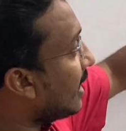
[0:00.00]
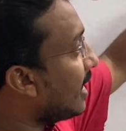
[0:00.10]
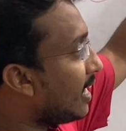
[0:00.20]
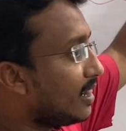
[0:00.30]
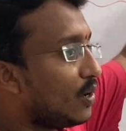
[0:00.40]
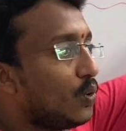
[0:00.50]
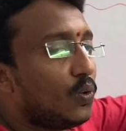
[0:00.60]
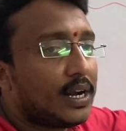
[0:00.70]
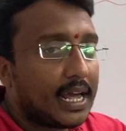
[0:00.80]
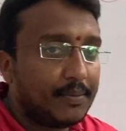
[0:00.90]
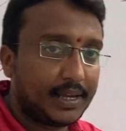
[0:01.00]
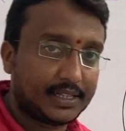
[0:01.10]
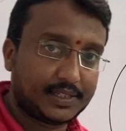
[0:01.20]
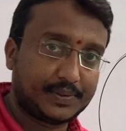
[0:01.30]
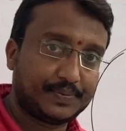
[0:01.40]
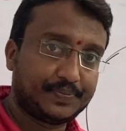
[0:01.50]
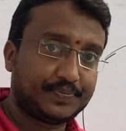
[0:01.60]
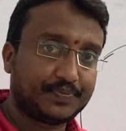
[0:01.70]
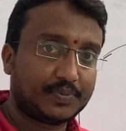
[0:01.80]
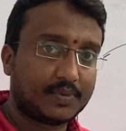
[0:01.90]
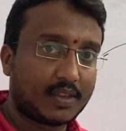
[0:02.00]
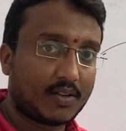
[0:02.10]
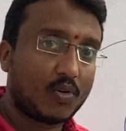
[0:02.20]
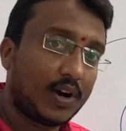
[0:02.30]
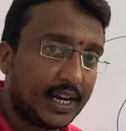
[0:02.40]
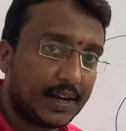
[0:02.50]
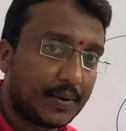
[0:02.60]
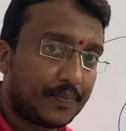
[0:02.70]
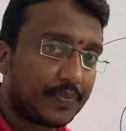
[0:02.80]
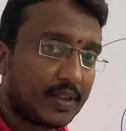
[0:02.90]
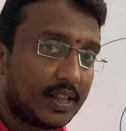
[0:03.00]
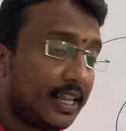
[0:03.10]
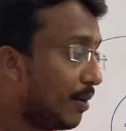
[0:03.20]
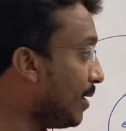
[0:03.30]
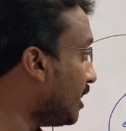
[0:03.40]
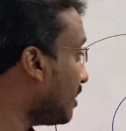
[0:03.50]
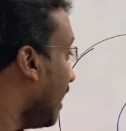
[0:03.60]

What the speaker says: in the noon timings. Got it? That means